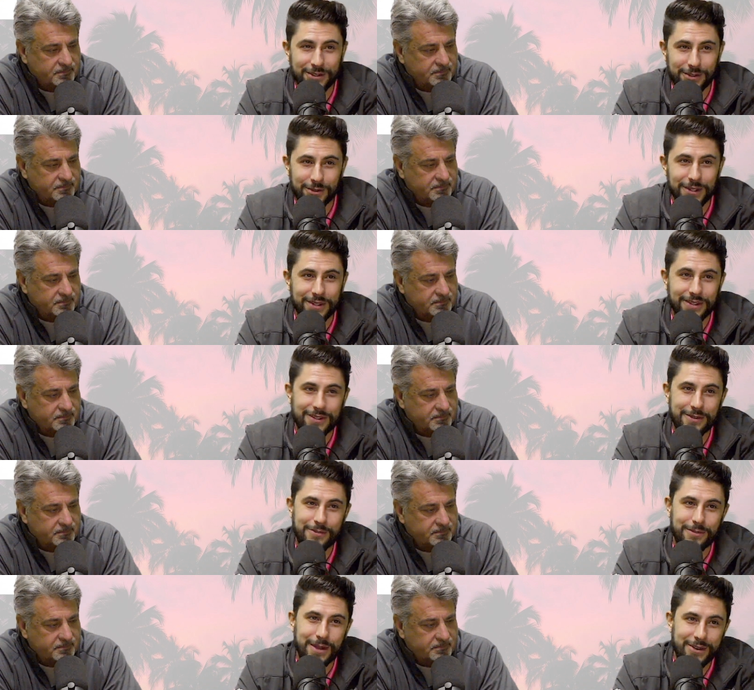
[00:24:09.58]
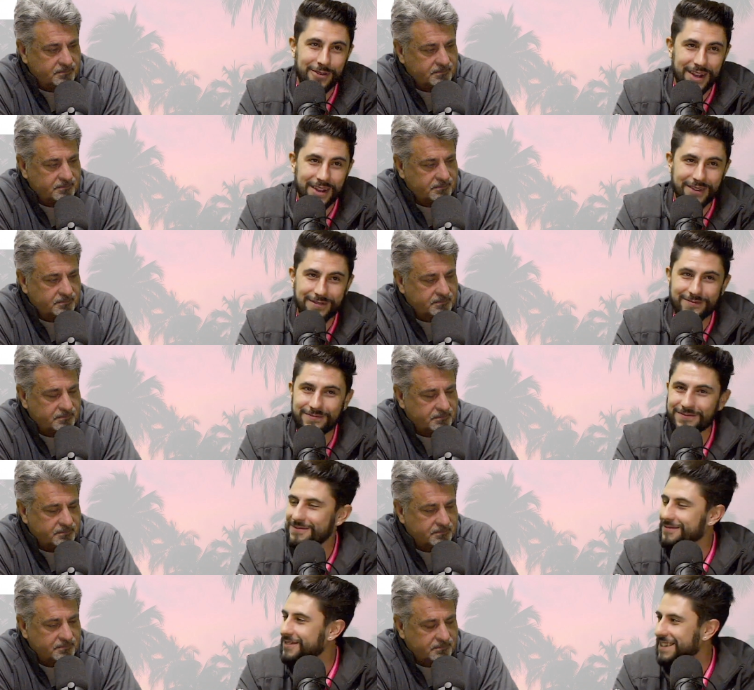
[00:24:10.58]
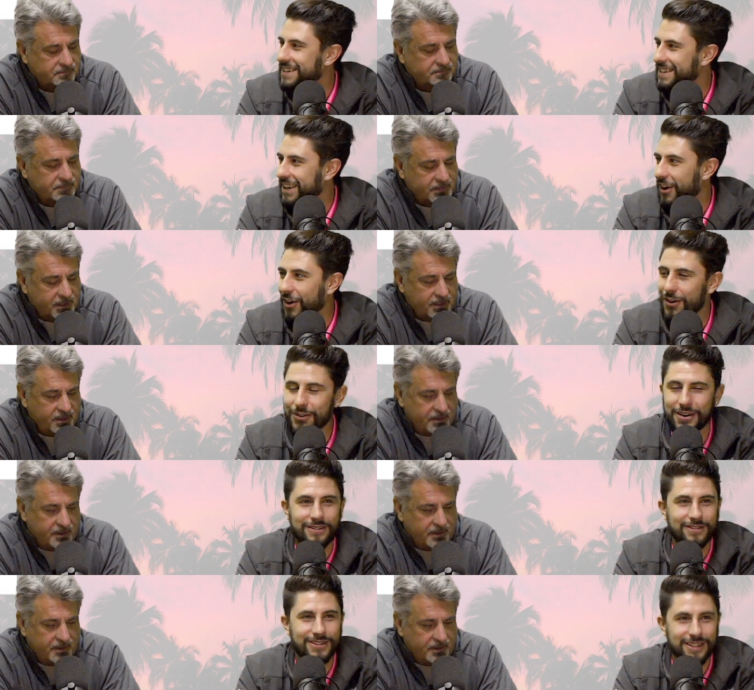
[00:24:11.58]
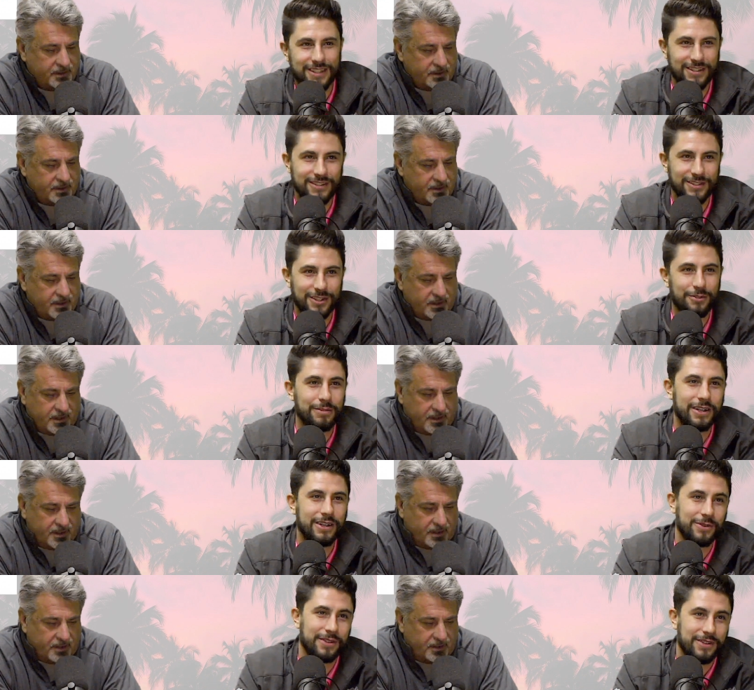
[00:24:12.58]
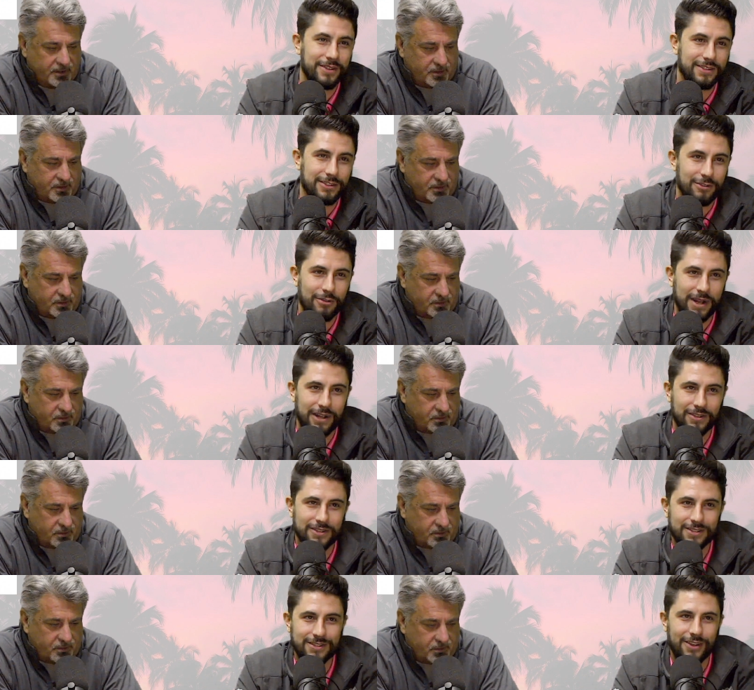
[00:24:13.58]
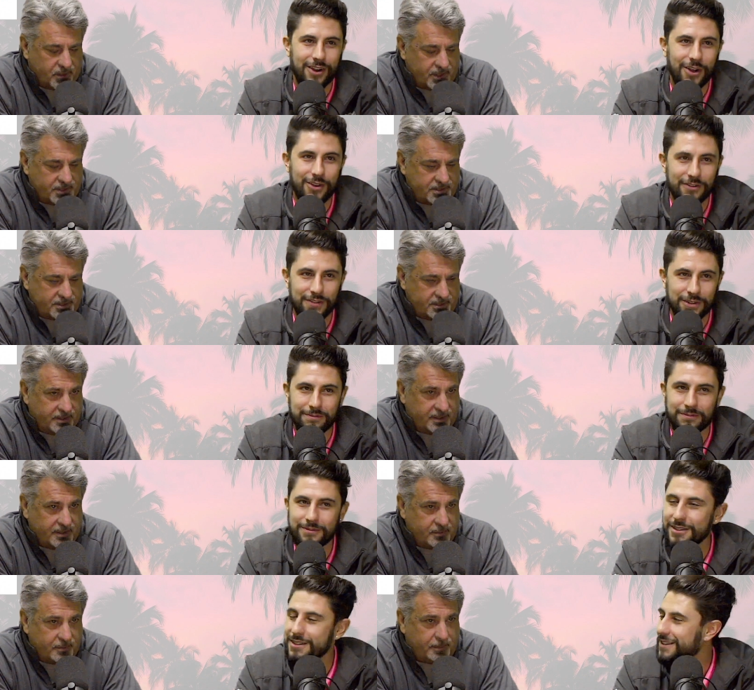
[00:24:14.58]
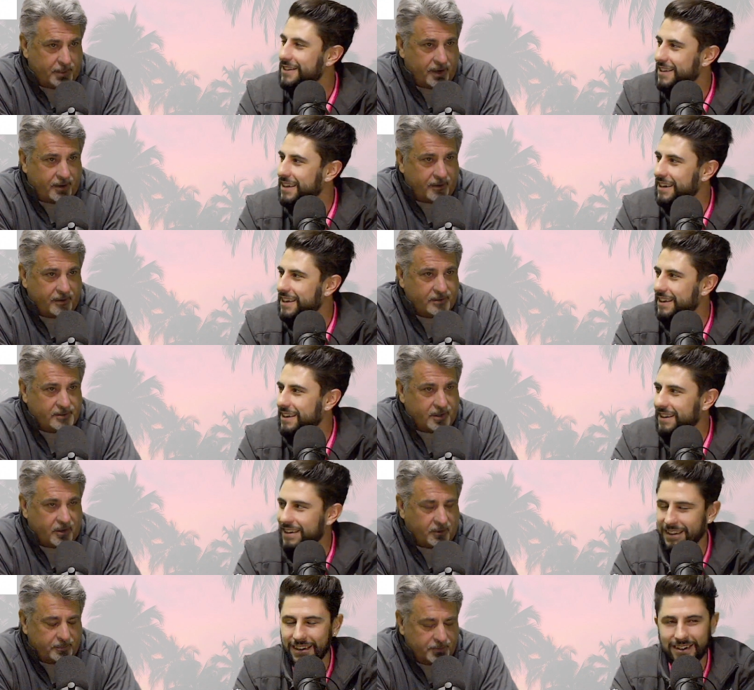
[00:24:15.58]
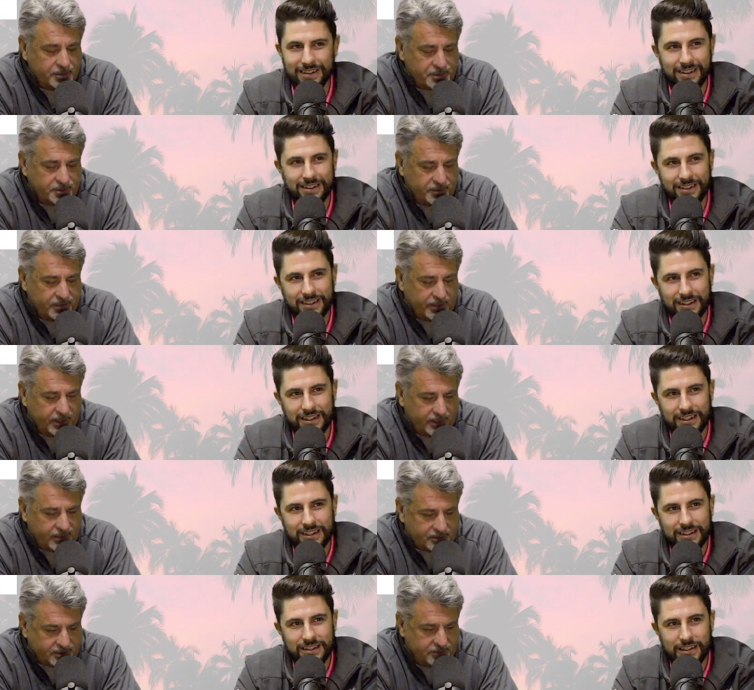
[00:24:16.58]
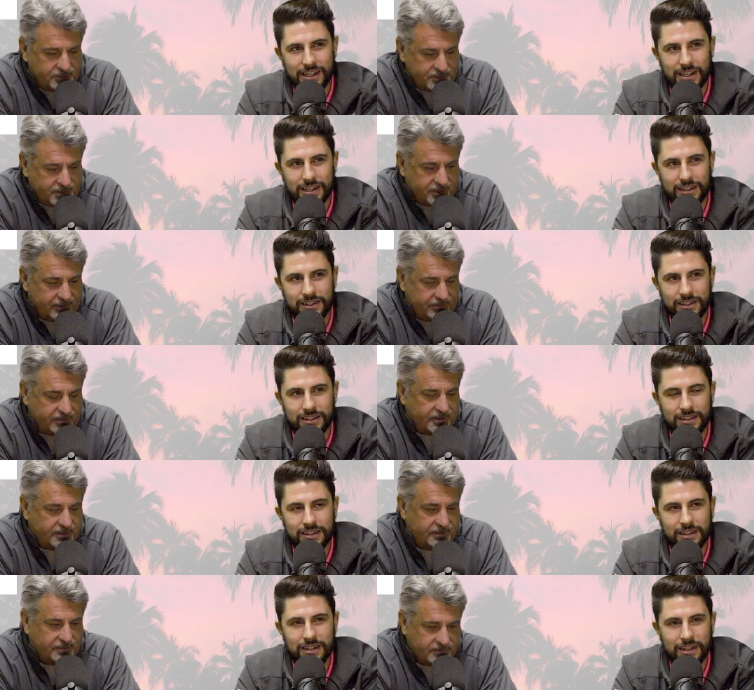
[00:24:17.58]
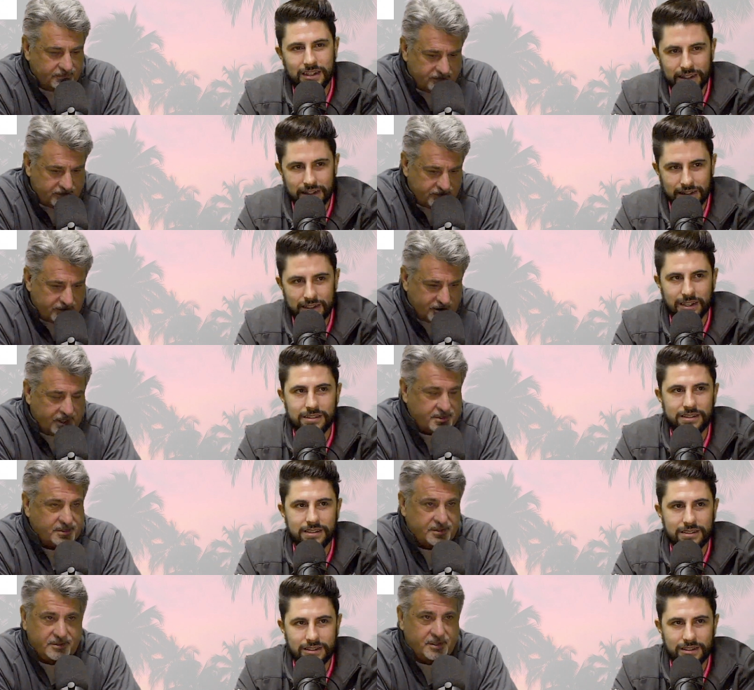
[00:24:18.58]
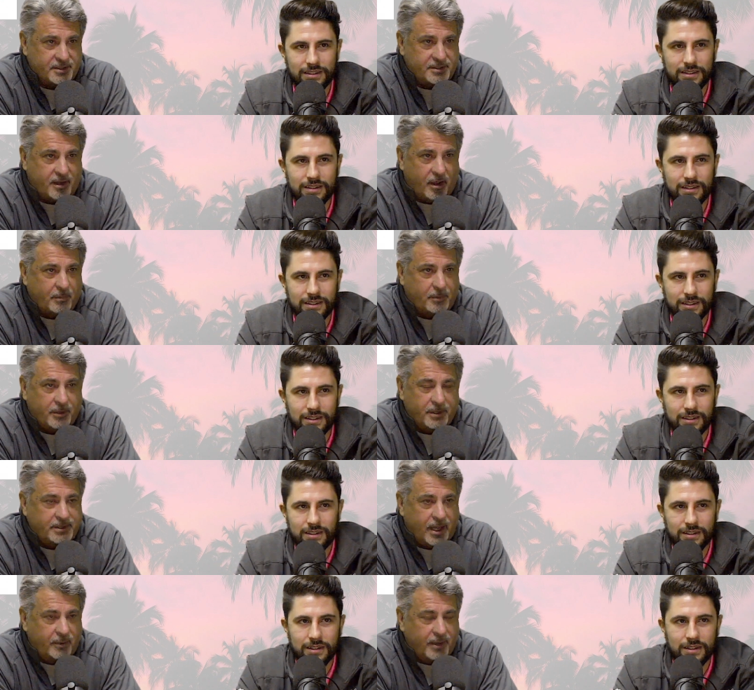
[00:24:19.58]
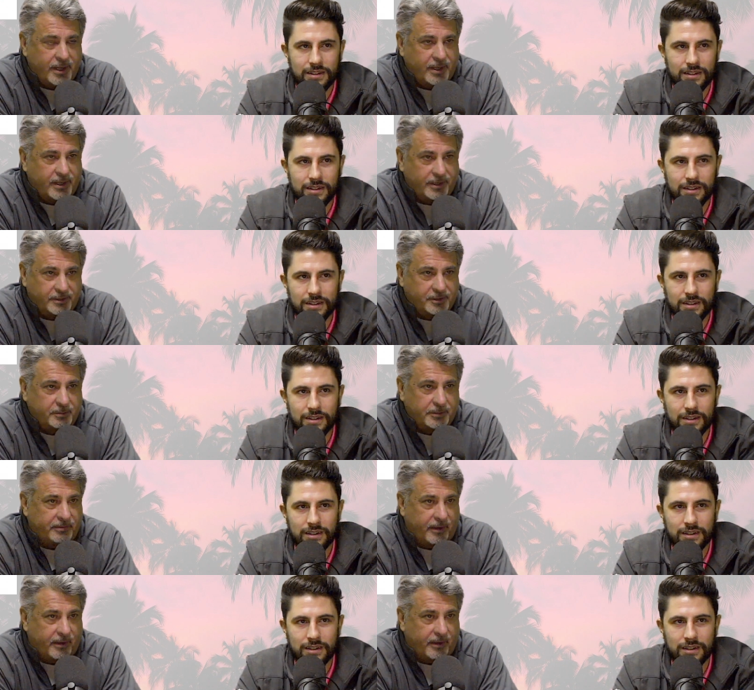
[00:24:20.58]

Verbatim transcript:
Speaker 1: we're dealing with, pay your rent. All conversations go better with a zero balance. Rent All of them.
Speaker 2: And repairs are mutually exclusive. Yes. Just just operate that way and you'll